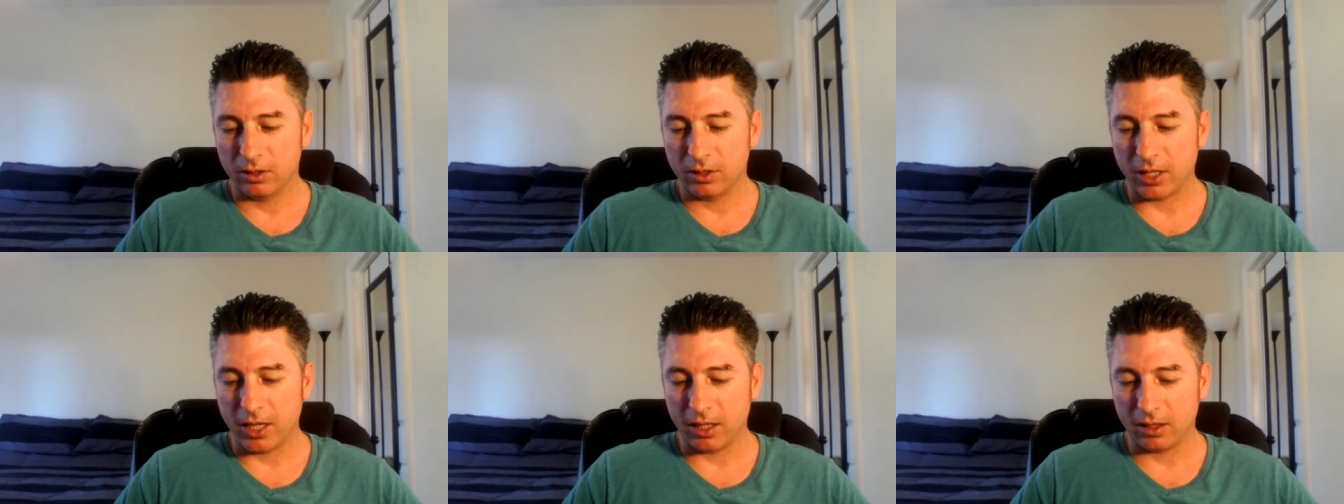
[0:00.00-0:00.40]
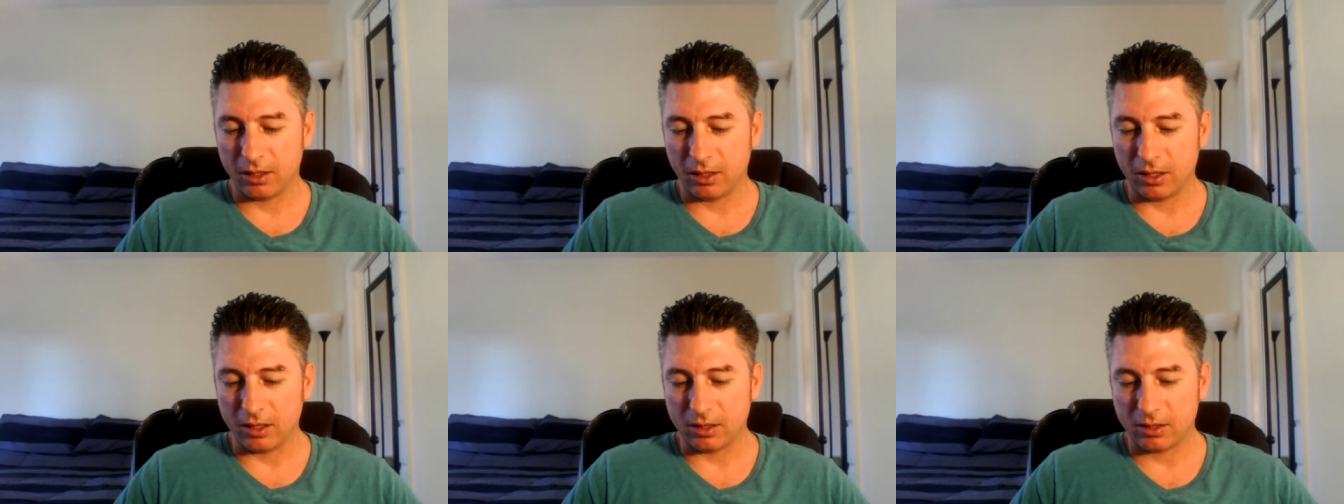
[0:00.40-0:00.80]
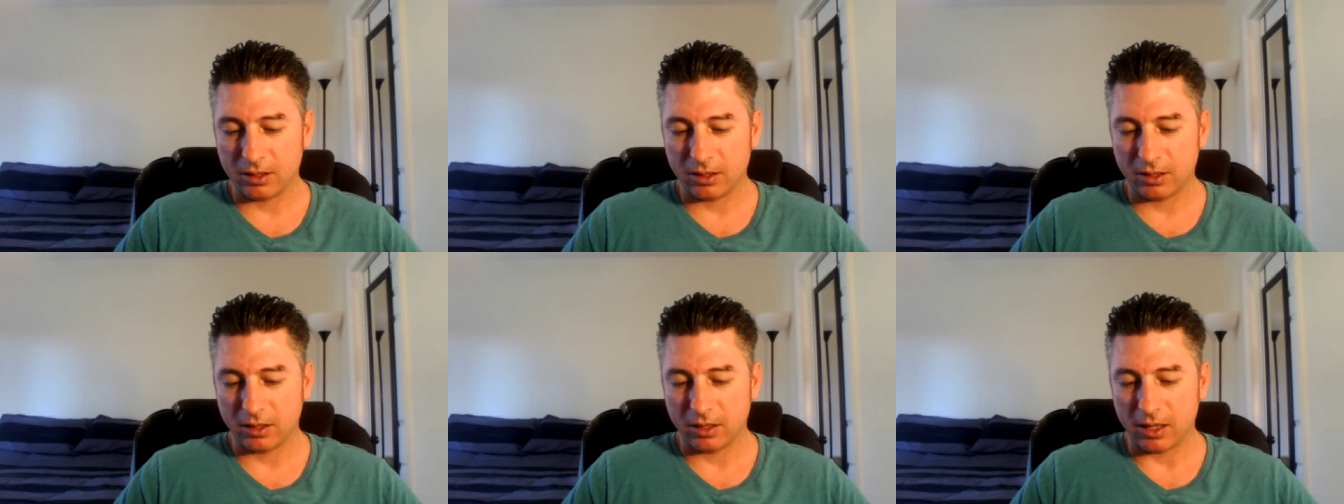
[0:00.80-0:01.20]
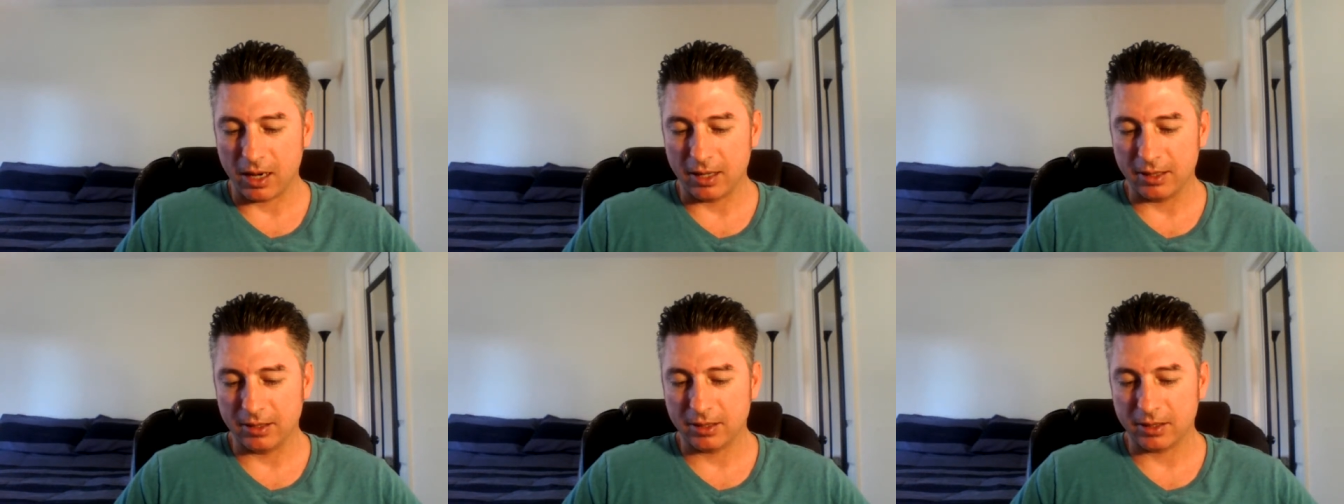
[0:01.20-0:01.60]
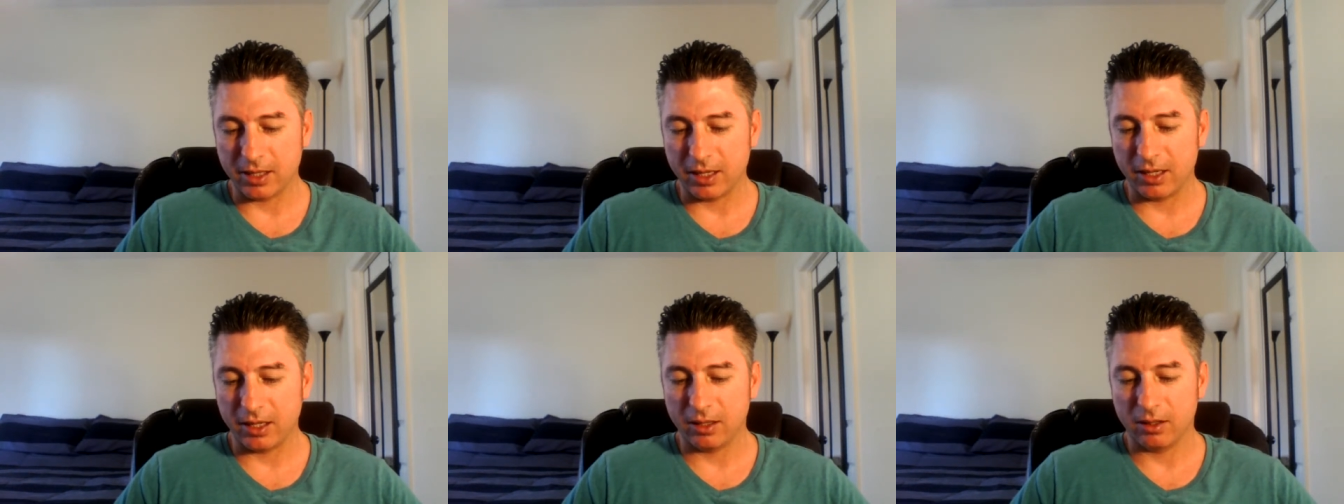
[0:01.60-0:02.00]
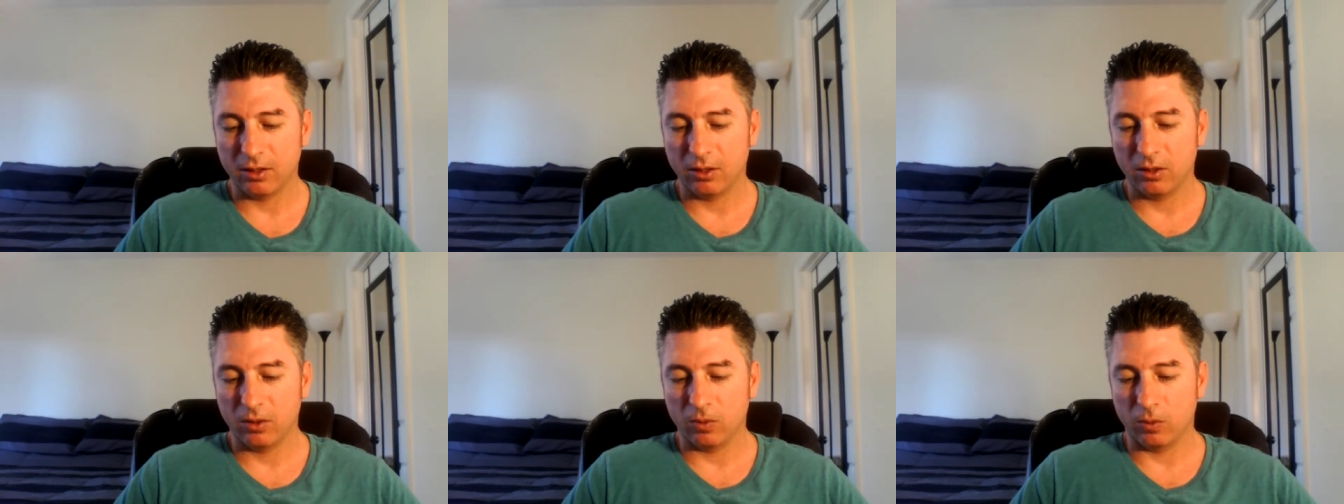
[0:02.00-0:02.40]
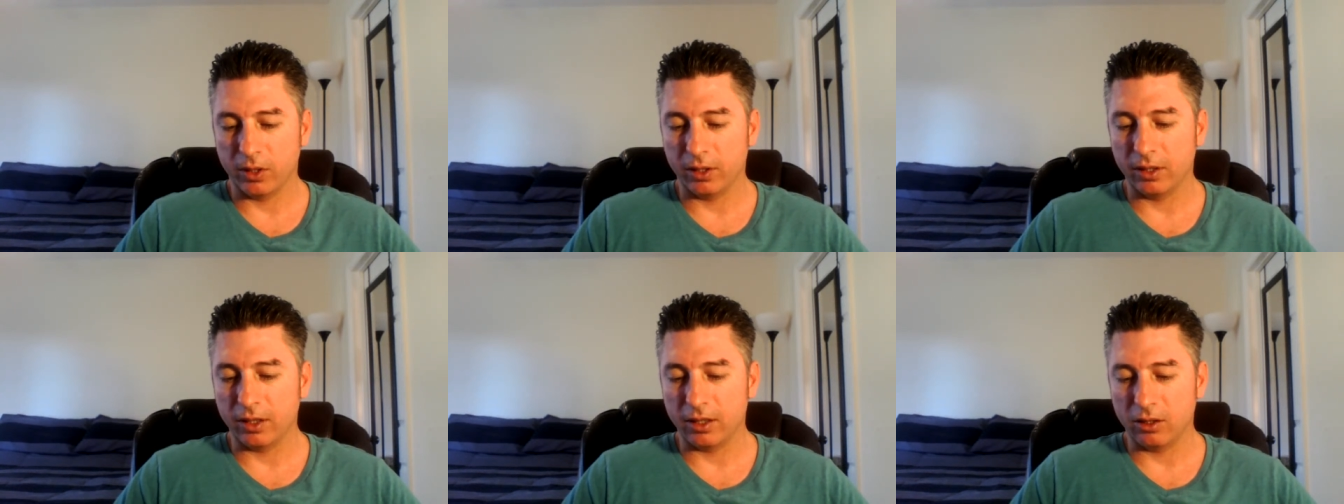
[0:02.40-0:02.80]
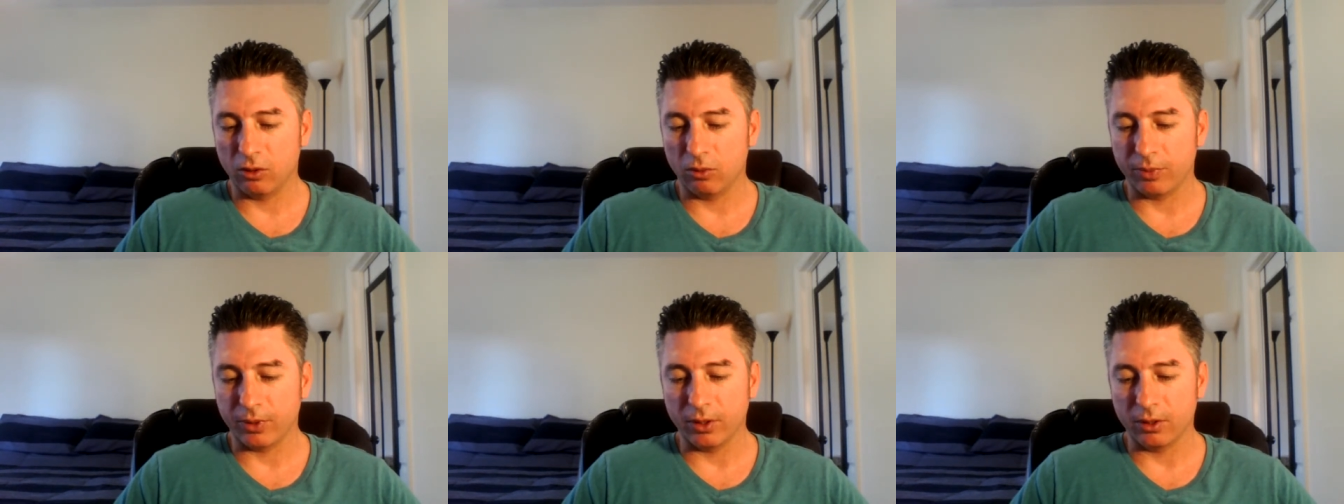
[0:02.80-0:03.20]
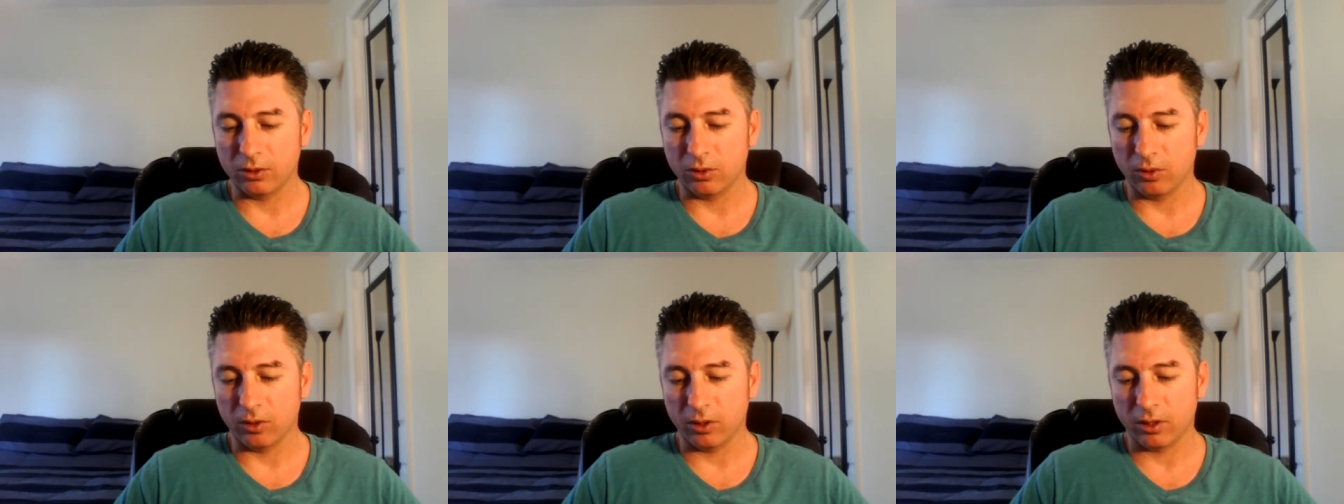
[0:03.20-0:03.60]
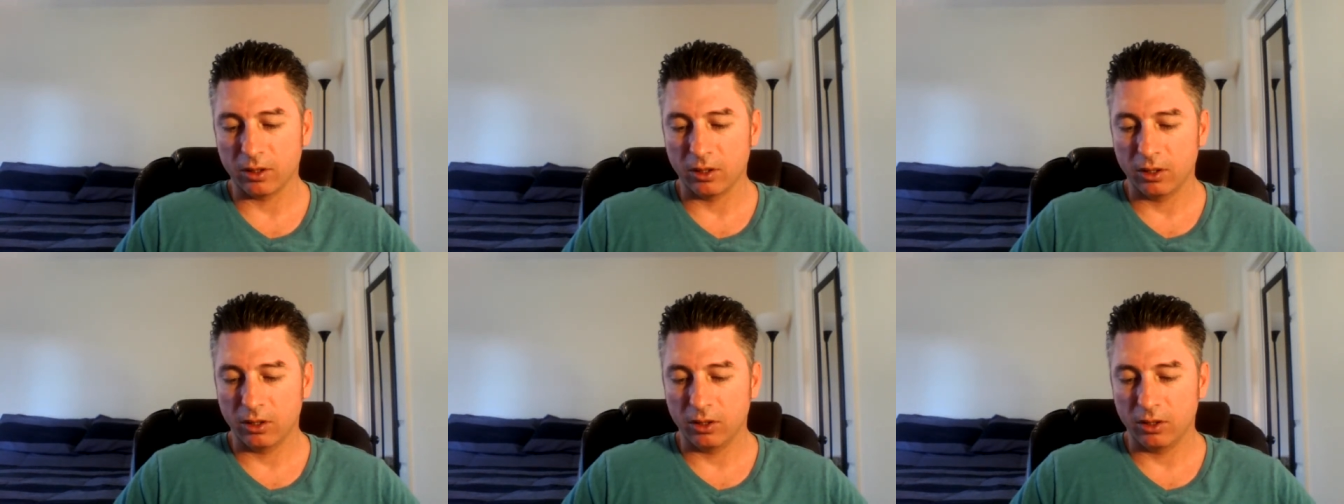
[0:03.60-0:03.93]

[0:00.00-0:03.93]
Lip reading: Take this, I'd say when they'd open the door.